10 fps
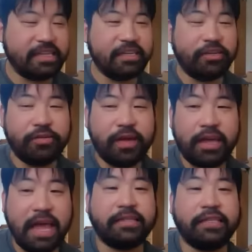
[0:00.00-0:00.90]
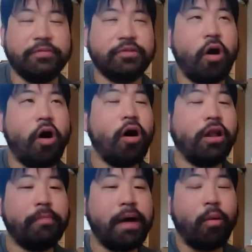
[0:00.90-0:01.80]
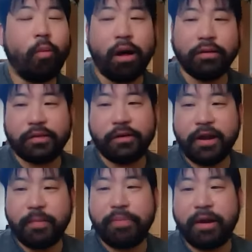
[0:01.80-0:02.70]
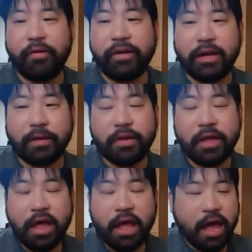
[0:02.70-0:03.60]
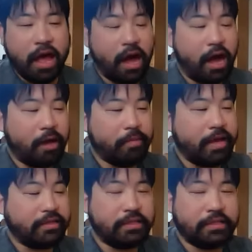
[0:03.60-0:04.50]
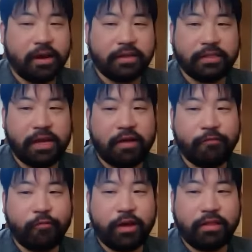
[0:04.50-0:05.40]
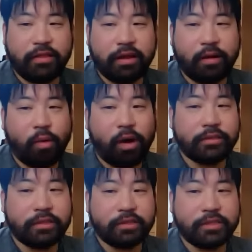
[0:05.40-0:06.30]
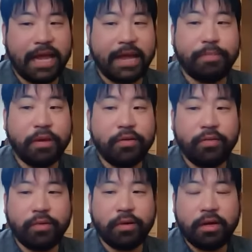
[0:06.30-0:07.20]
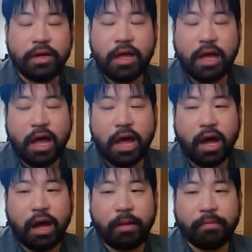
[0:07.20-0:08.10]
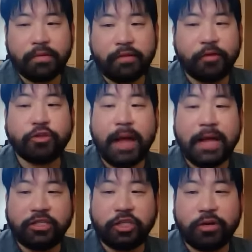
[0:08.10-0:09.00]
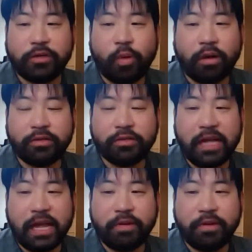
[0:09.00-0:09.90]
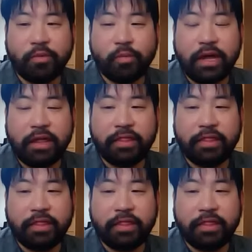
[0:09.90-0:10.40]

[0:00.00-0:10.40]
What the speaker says: yes, it was all about Walter and Imperium. It starts off with Walter's debut. The first match they showed is Walter's debut with